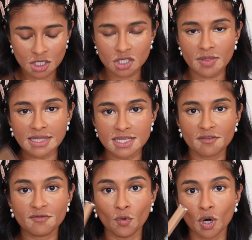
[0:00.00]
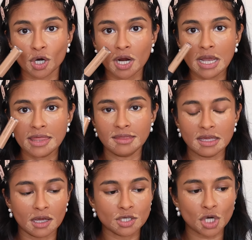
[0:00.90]
So that's it for
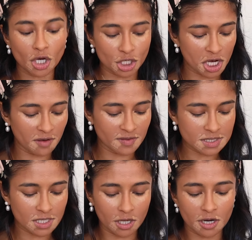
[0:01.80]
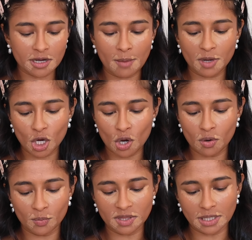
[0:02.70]
the darker shade of concealer. Now I'm going to go
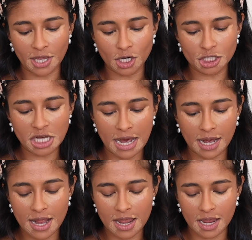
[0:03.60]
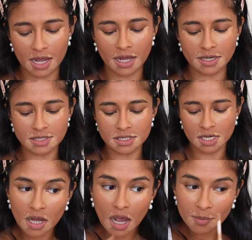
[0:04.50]
in with the lighter shade, and
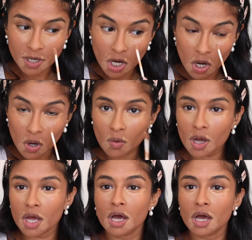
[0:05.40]
I'm going to go